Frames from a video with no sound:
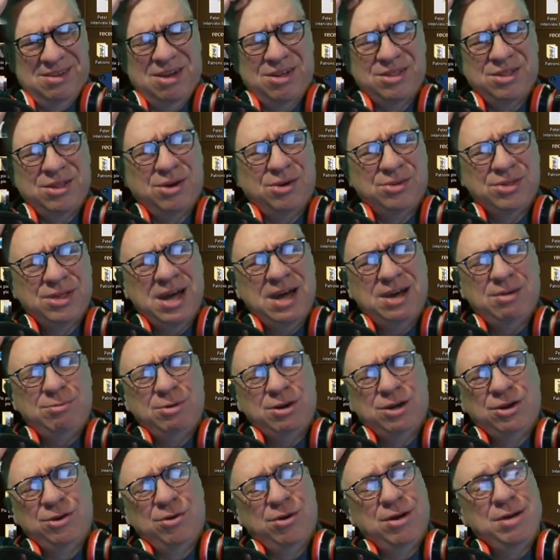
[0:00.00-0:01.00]
Although that
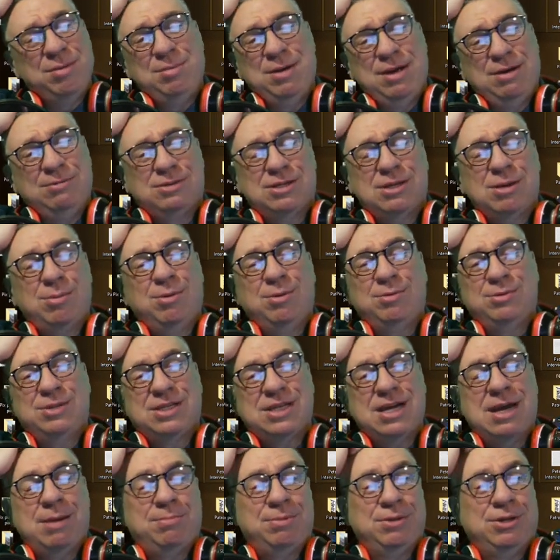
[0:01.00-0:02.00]
would annoy me if someone was
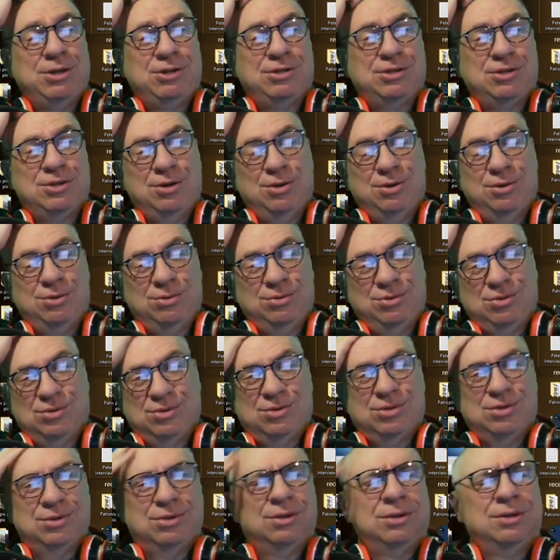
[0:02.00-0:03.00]
tapping their
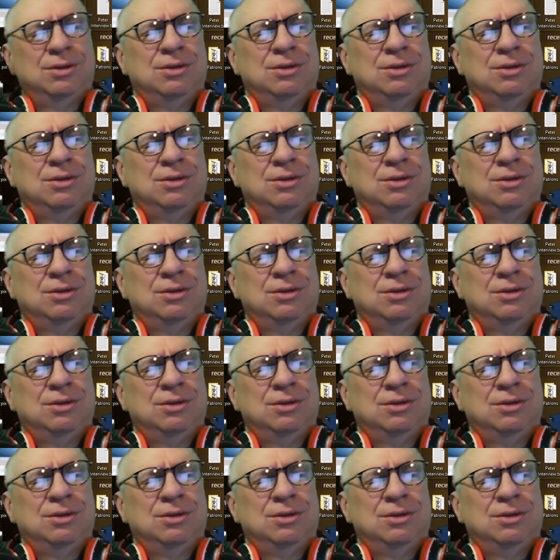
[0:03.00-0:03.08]
toes.